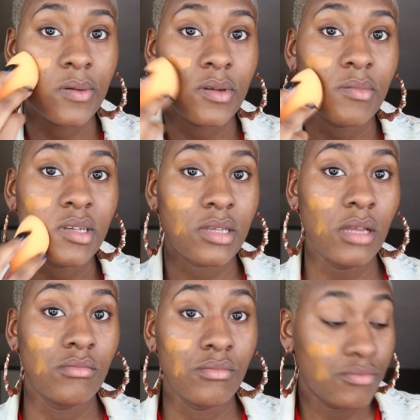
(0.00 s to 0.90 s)
into my
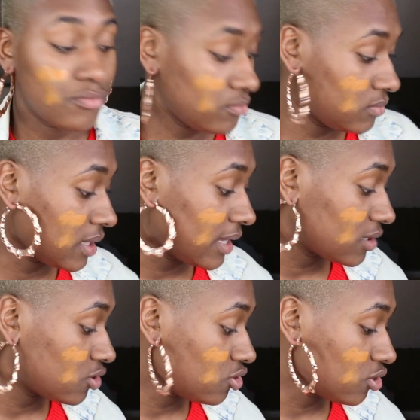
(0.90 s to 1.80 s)
skin, like
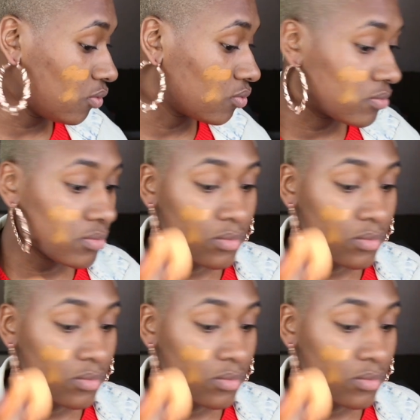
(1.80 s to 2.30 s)
so.